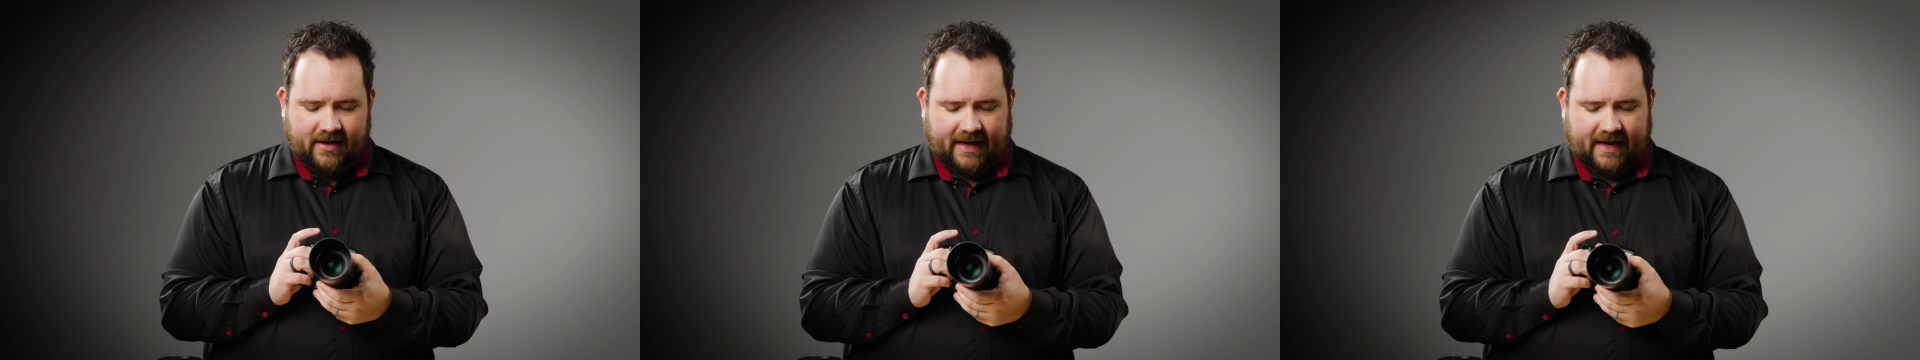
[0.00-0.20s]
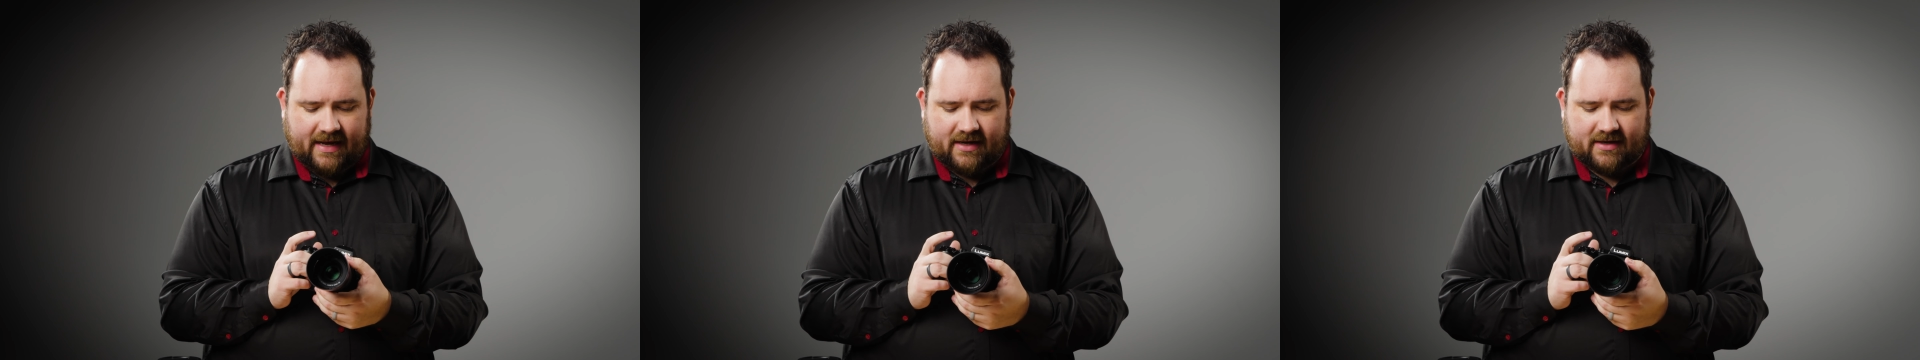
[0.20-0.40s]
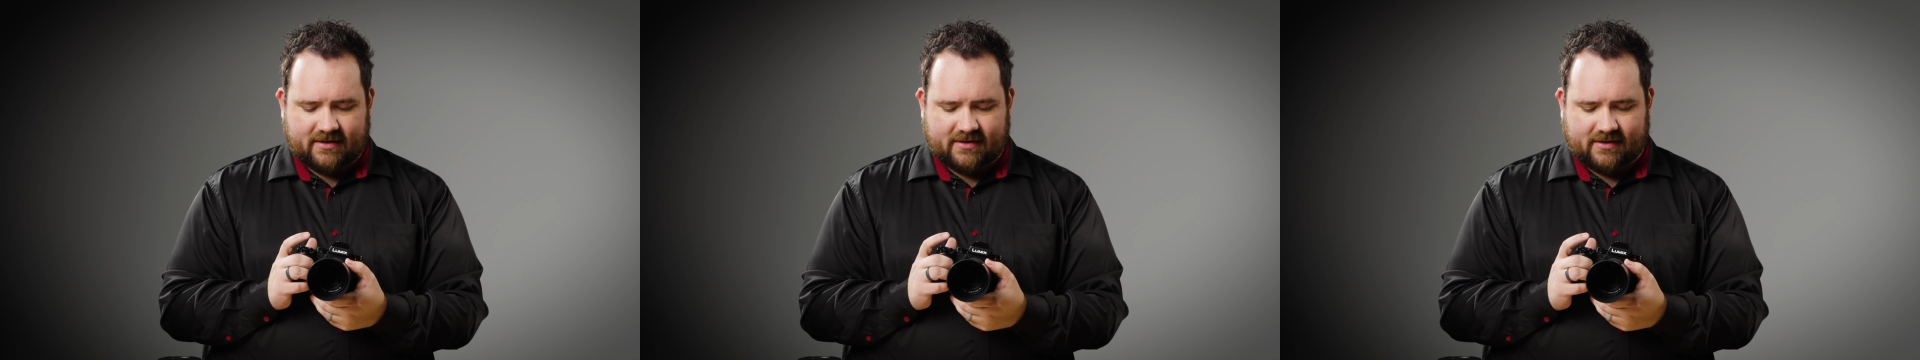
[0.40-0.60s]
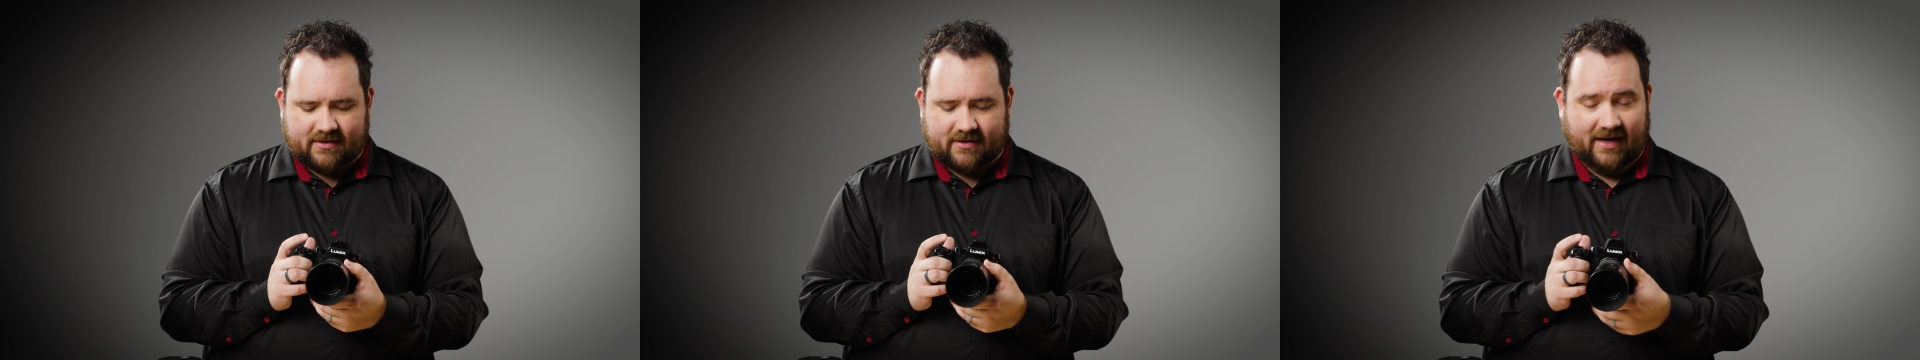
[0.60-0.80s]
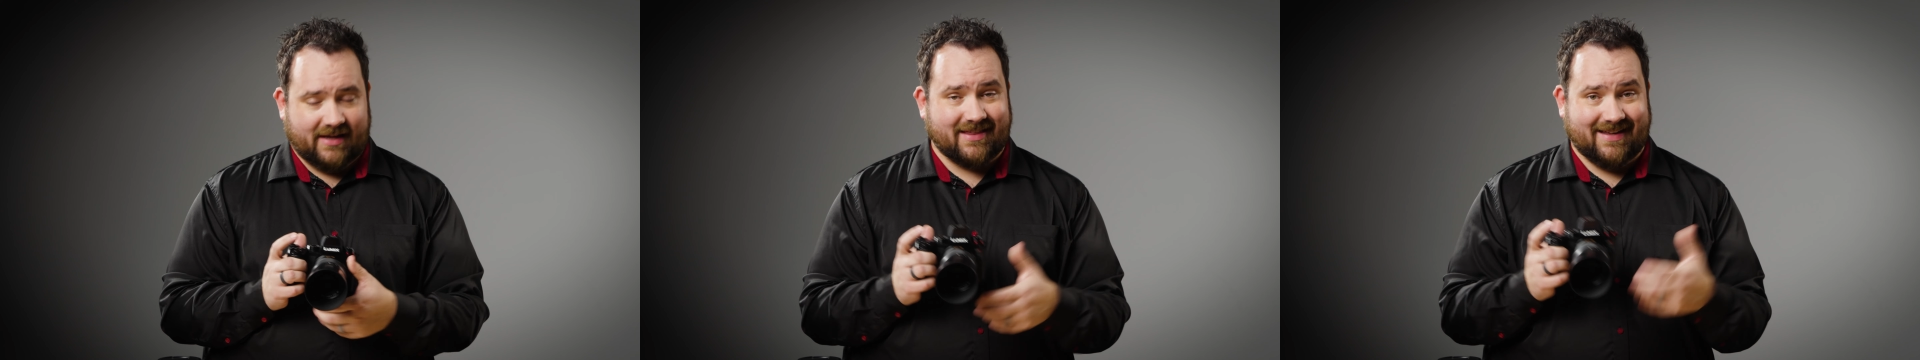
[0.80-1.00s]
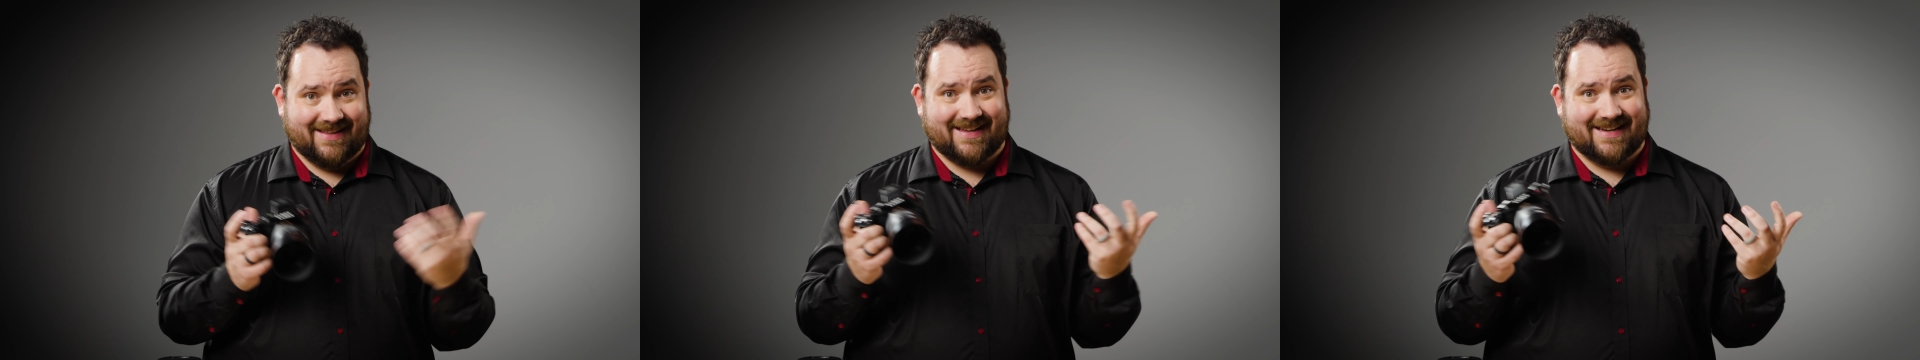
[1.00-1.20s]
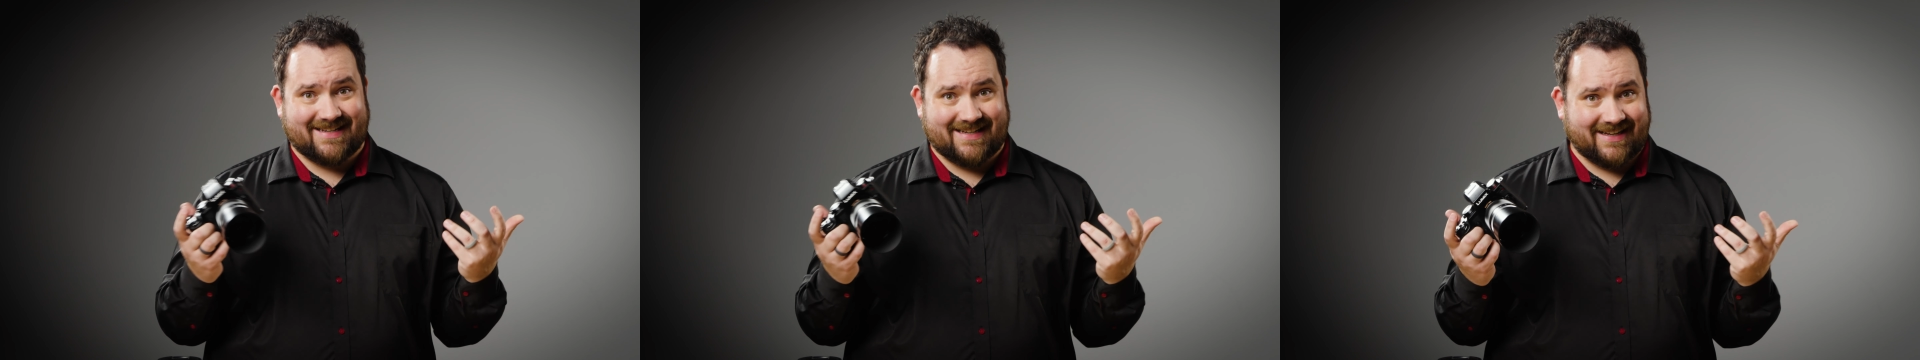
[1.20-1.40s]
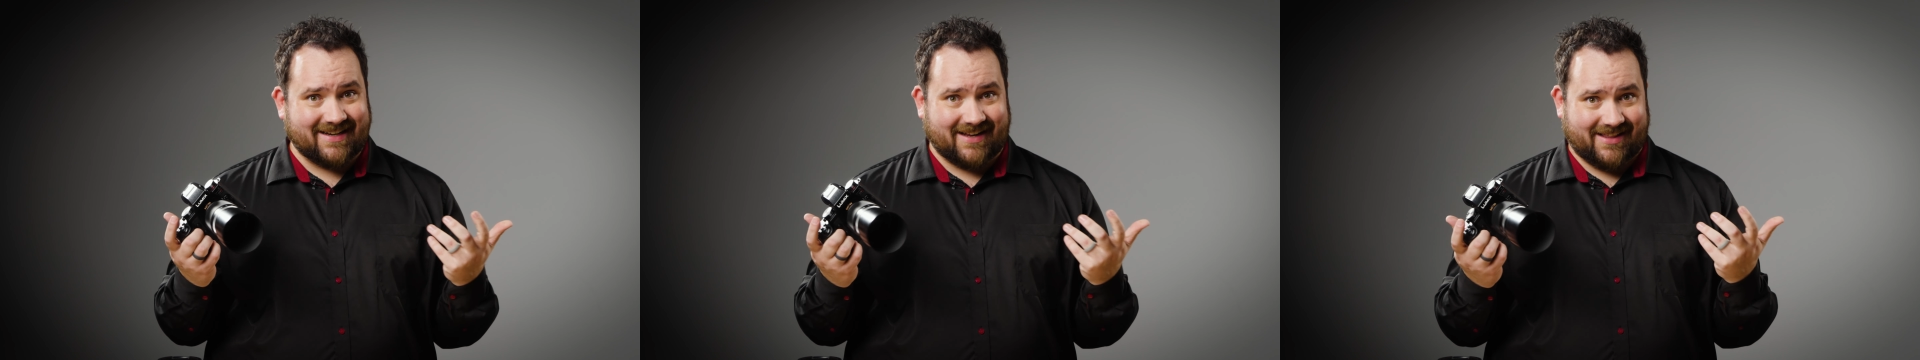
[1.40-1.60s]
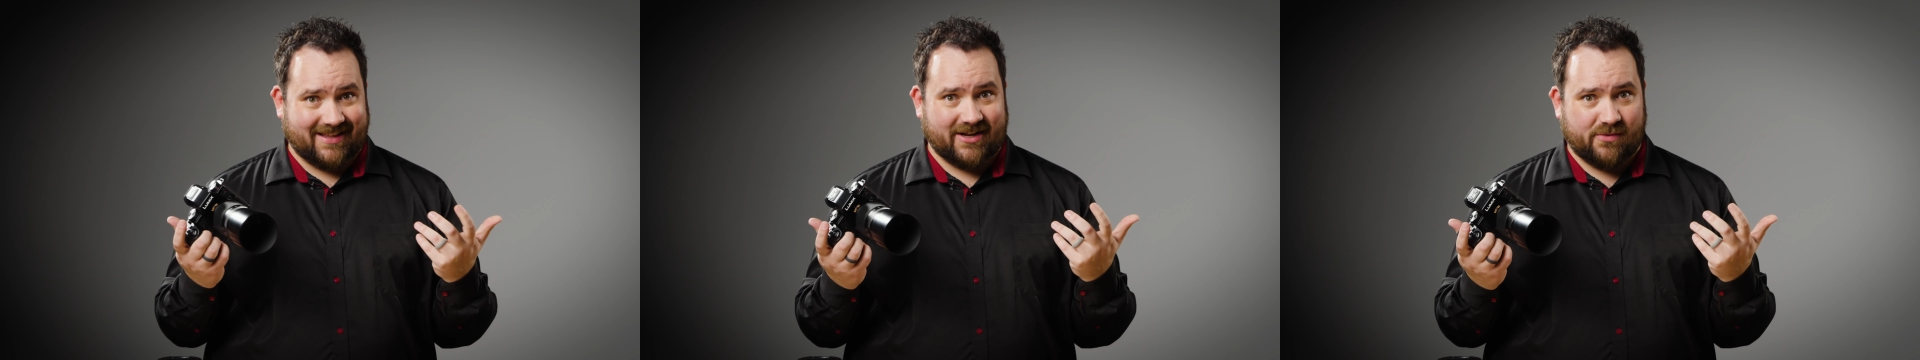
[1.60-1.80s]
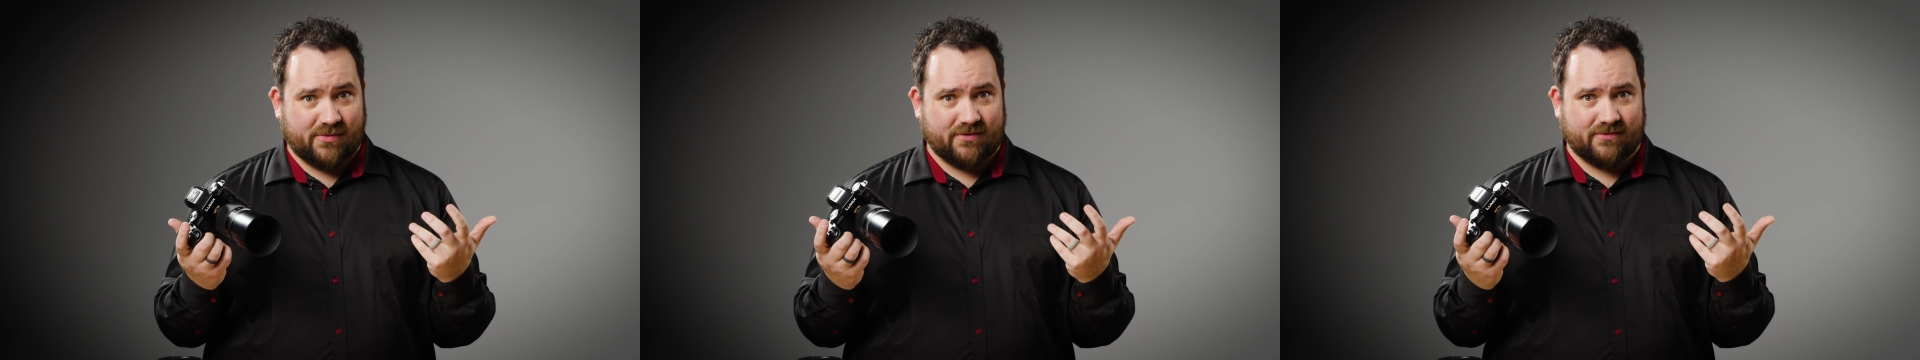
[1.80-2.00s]
And I think they did. I
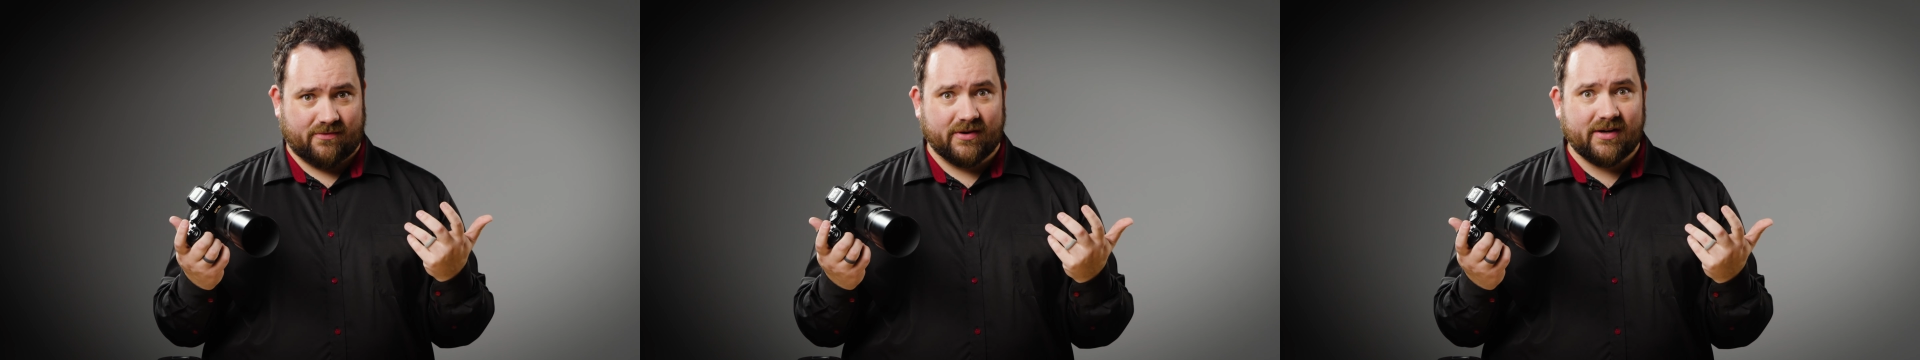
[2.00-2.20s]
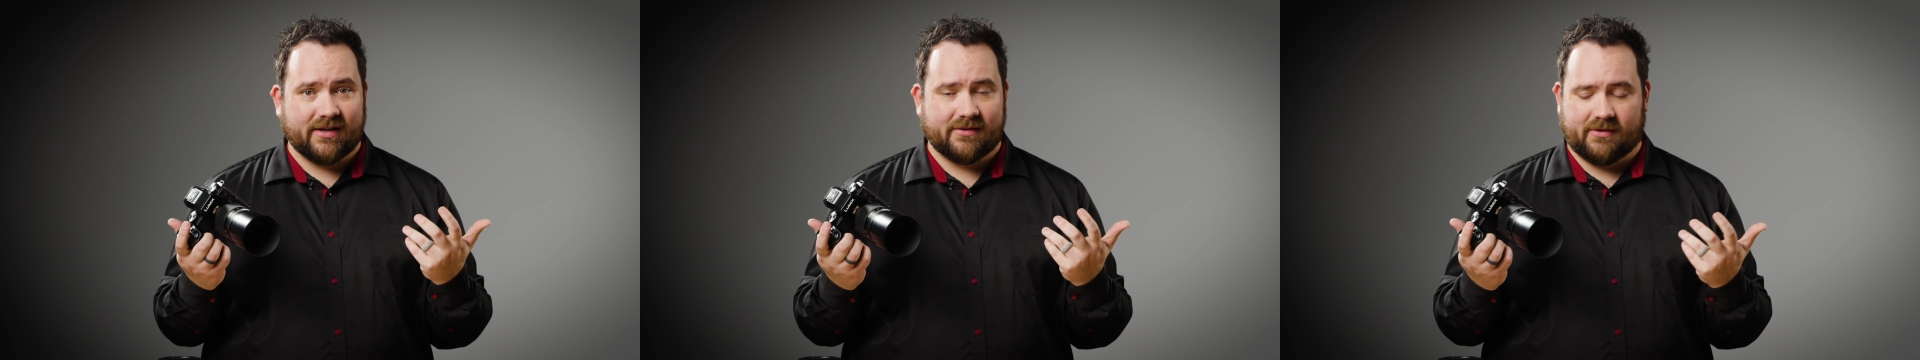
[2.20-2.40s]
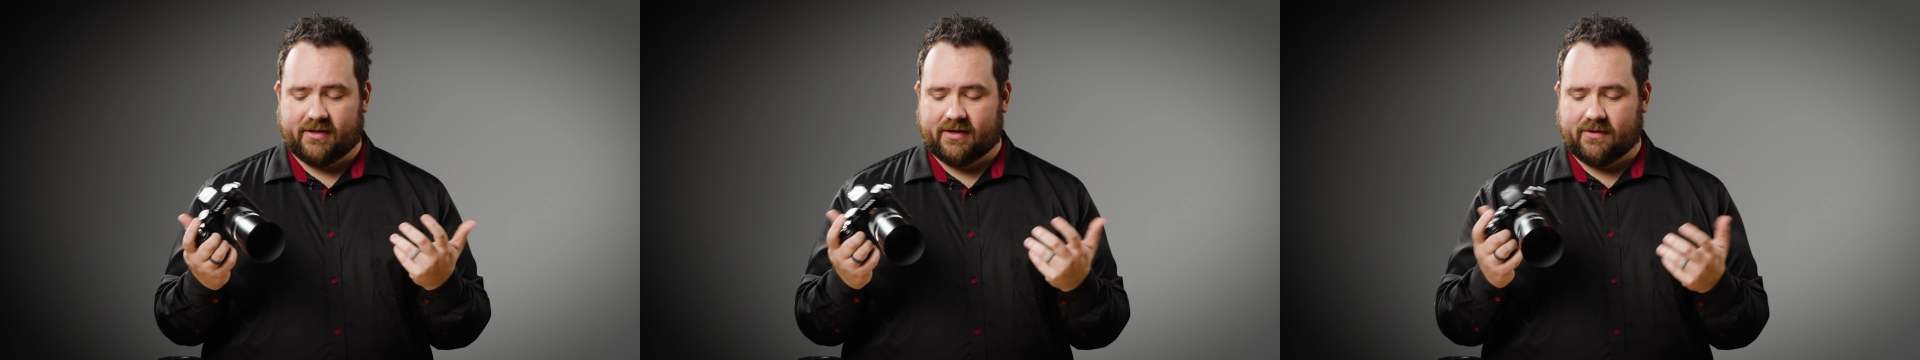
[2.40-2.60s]
think it went really, really